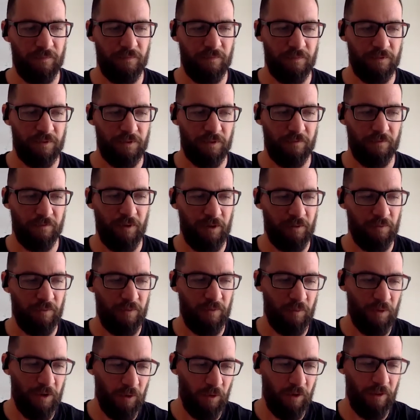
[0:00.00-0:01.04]
sort of when
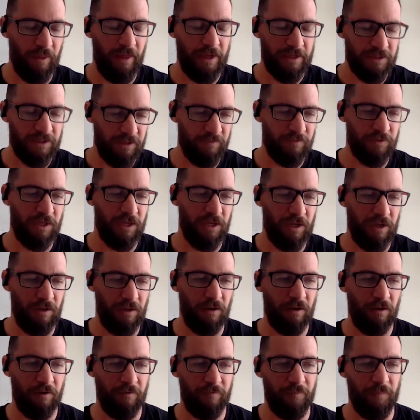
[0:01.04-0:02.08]
it, when all that stuff was kicking
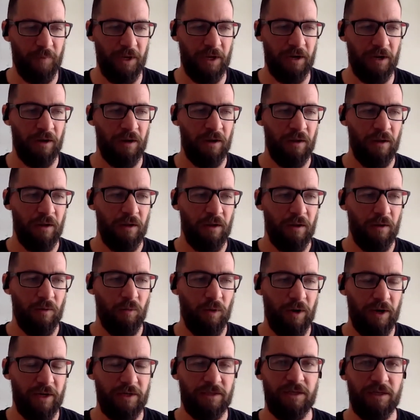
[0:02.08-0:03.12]
off. But
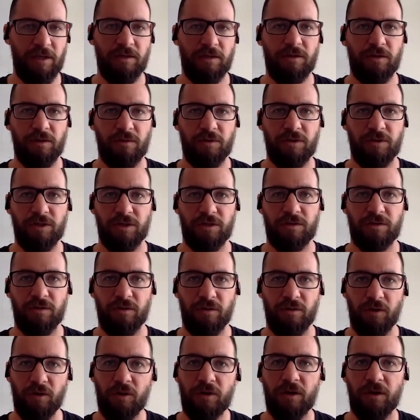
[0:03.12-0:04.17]
what I did do was just
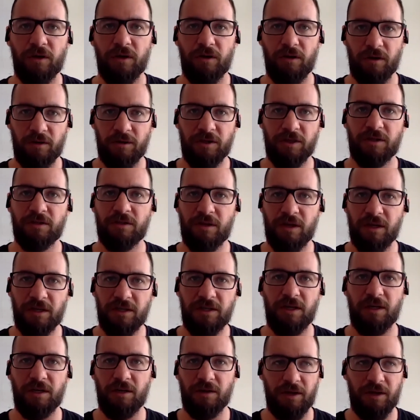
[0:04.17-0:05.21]
look at, just
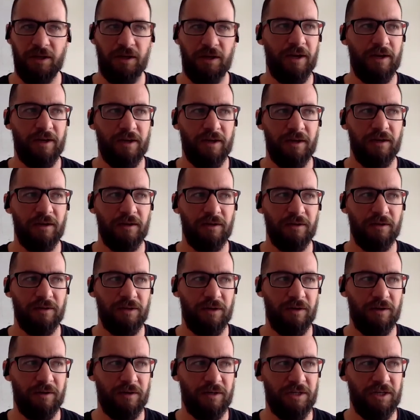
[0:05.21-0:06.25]
continually like
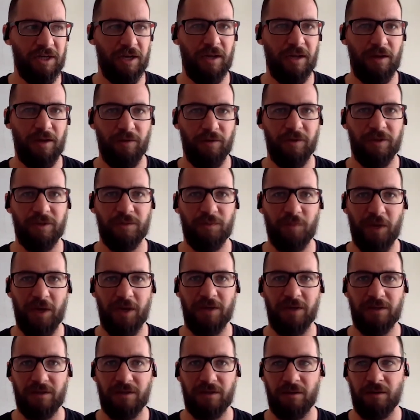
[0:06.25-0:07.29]
sort of check in on the
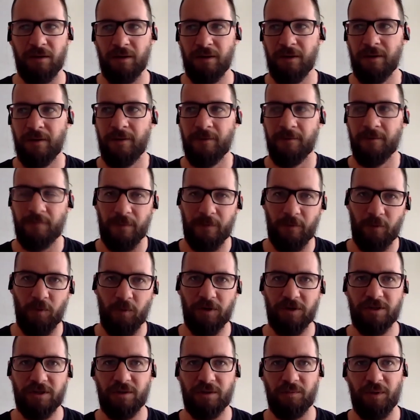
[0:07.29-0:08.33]
space and I
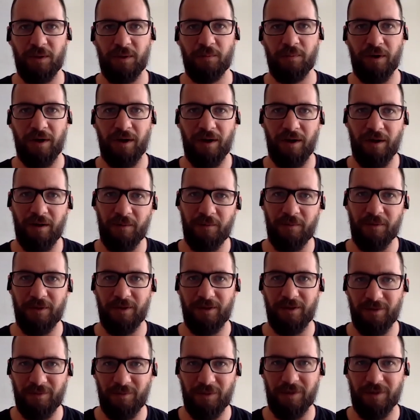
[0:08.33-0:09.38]
watched the big pump and
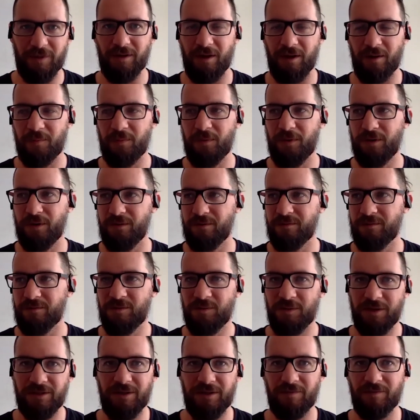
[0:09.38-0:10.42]
then the big dump in
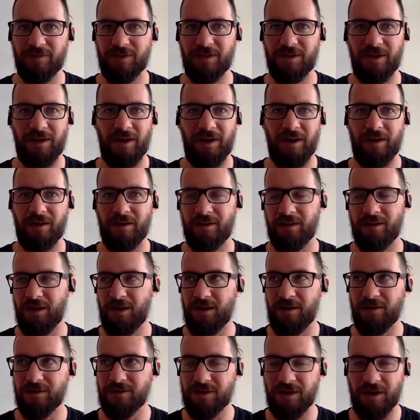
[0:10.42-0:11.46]
2017. And
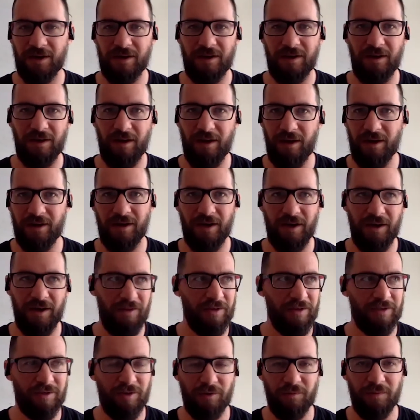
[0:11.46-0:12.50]
then I was like, oh, okay,
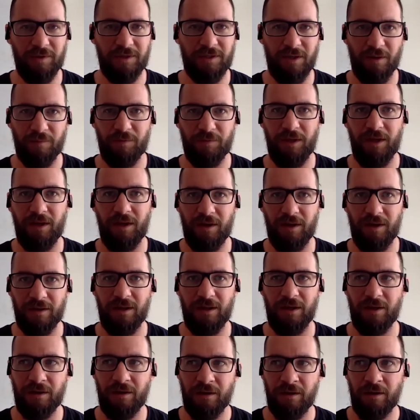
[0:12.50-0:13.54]
this could be something. And
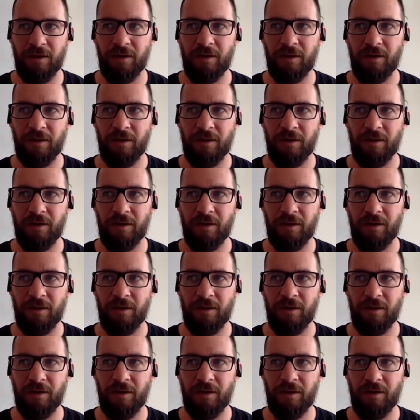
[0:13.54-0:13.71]
then,